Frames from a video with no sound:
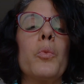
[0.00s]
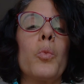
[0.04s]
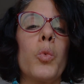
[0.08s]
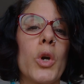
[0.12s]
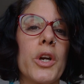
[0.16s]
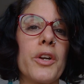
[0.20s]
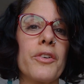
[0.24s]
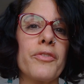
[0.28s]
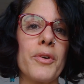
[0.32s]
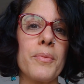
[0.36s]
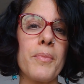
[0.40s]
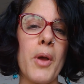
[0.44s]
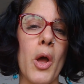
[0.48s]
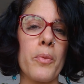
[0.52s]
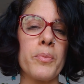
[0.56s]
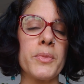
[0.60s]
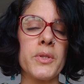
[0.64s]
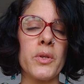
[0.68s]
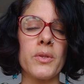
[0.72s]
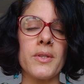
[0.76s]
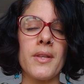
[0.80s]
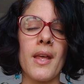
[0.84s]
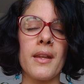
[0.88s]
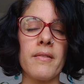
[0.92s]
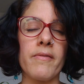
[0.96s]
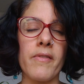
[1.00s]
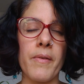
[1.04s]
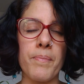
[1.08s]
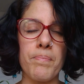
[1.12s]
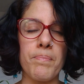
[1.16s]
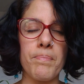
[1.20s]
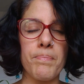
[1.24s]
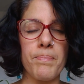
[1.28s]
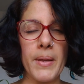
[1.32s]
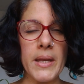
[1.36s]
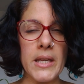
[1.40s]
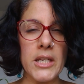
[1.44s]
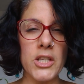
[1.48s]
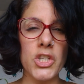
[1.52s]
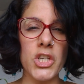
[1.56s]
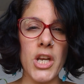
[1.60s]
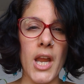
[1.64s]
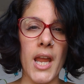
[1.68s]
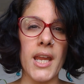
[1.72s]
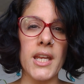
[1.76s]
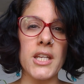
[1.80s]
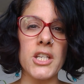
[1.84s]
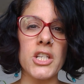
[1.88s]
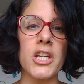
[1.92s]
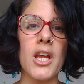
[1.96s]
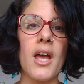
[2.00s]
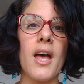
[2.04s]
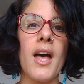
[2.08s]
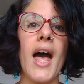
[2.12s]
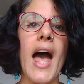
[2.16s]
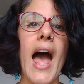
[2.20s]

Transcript: work from home, so it's not a big change.